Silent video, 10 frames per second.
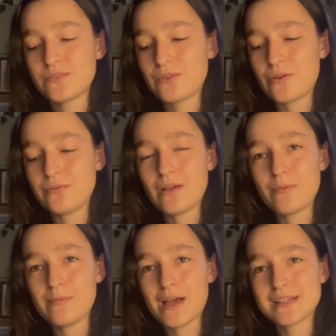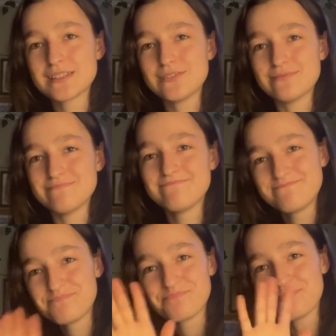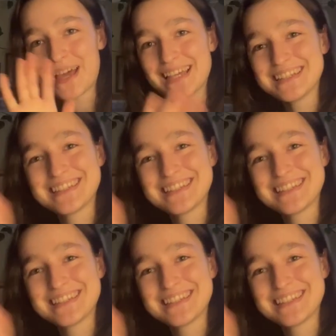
hopefully I'll be back soon. Bye.